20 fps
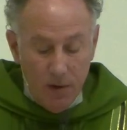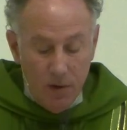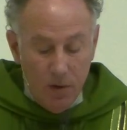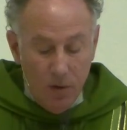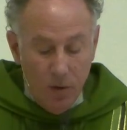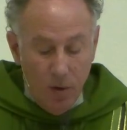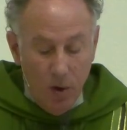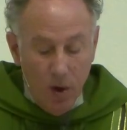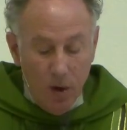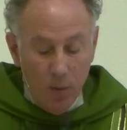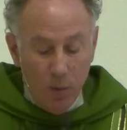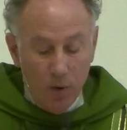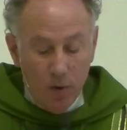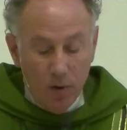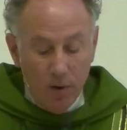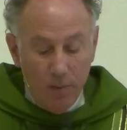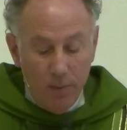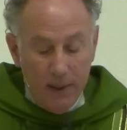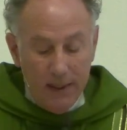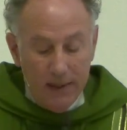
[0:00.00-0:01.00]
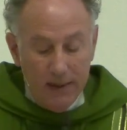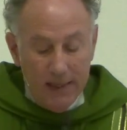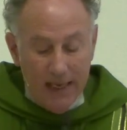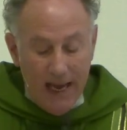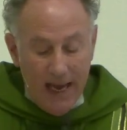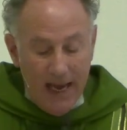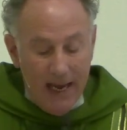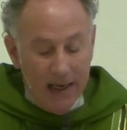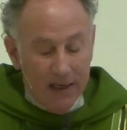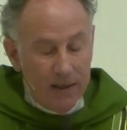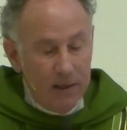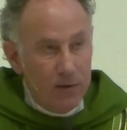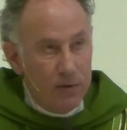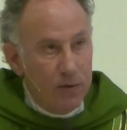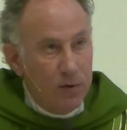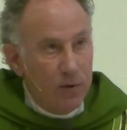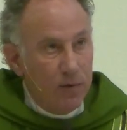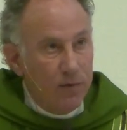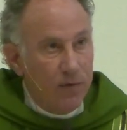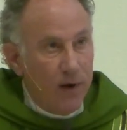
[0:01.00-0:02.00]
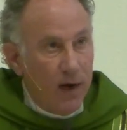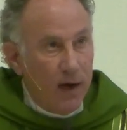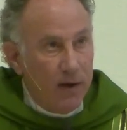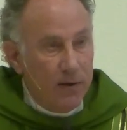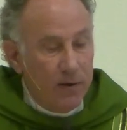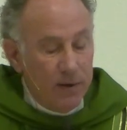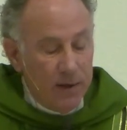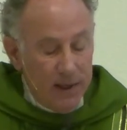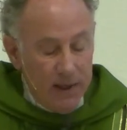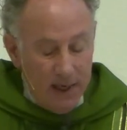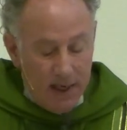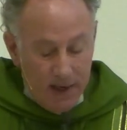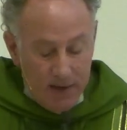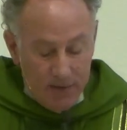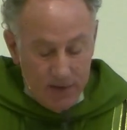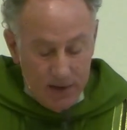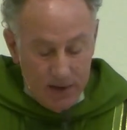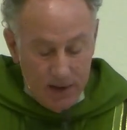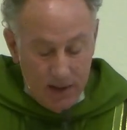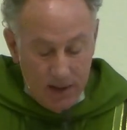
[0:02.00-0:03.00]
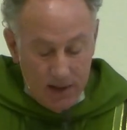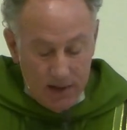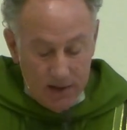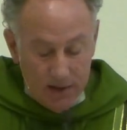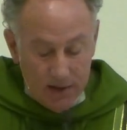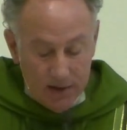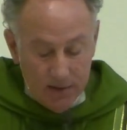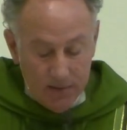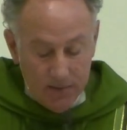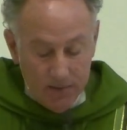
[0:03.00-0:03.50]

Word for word: Or will it be to act as your Father in heaven does?